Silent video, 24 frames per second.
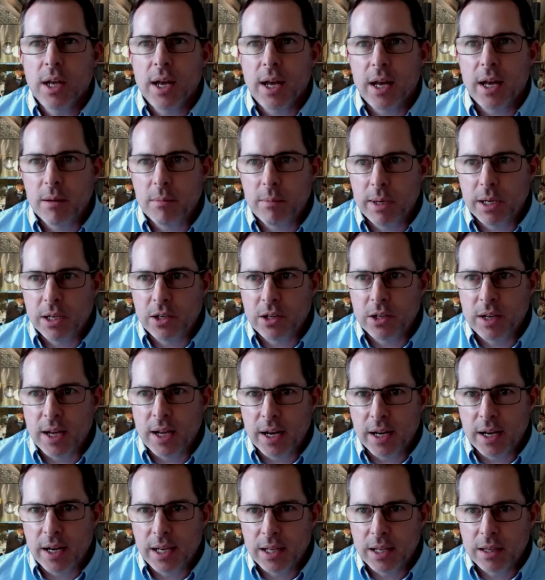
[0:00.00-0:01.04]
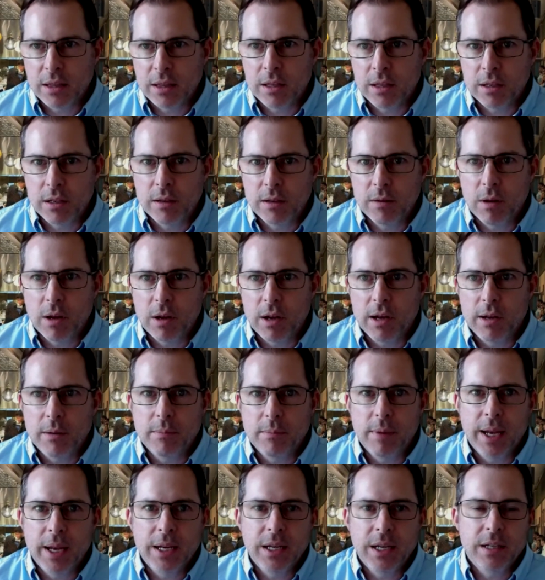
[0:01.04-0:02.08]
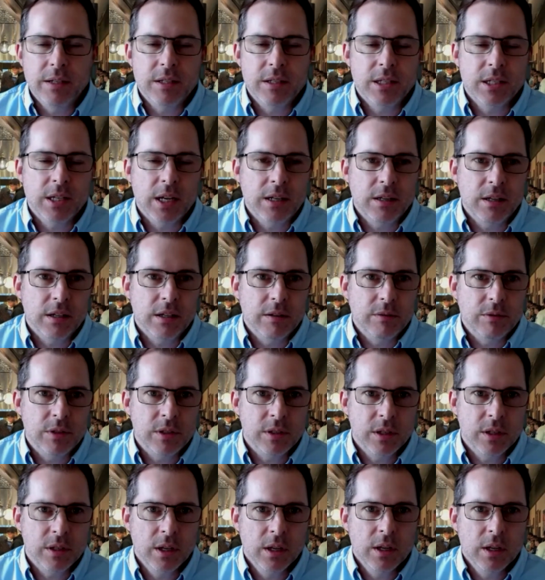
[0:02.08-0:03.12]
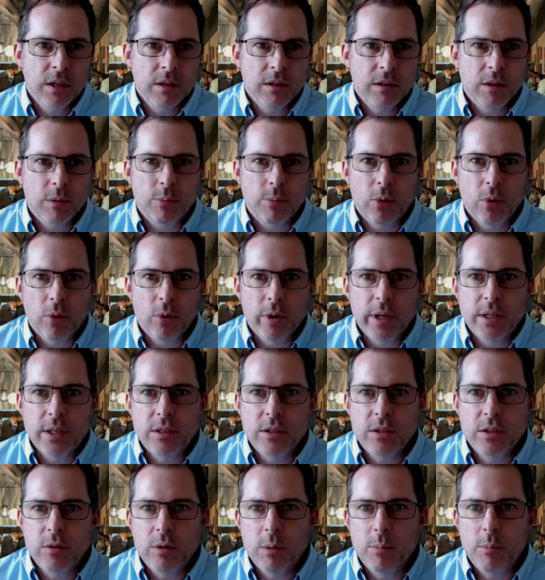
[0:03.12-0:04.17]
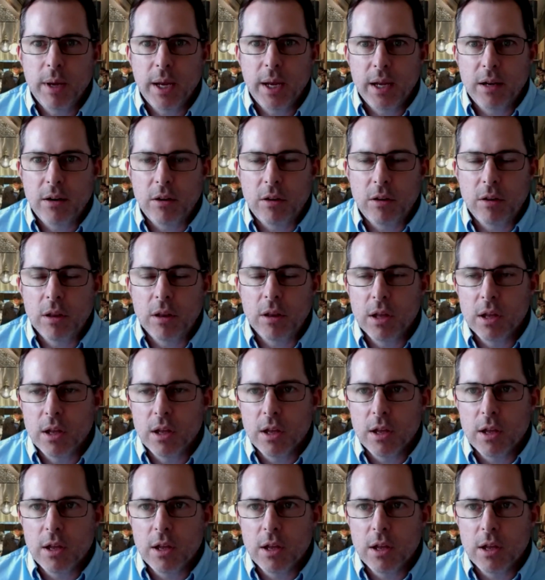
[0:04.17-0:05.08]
how to get the any incentives deployed to the panel,